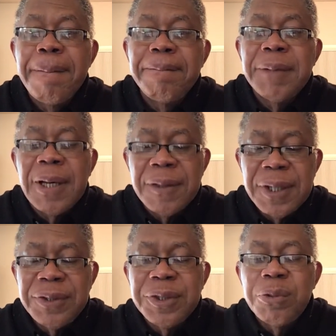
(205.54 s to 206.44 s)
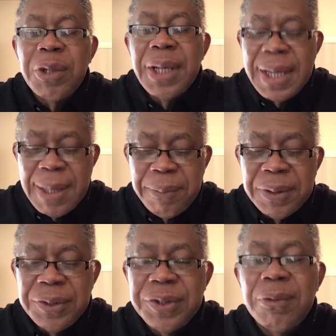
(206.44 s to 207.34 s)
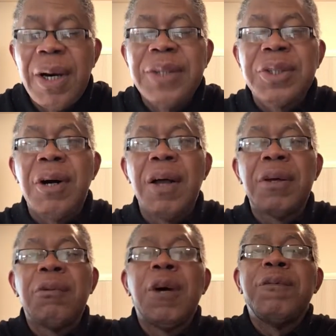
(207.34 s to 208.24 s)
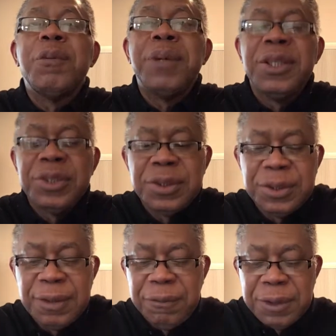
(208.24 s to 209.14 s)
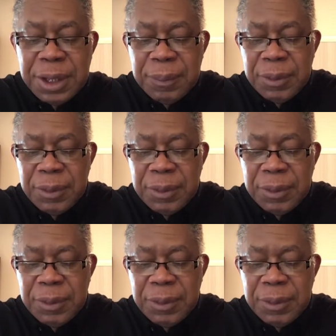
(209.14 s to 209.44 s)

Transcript: Now, this is what happened. This is why it's called a Reformation Symphony.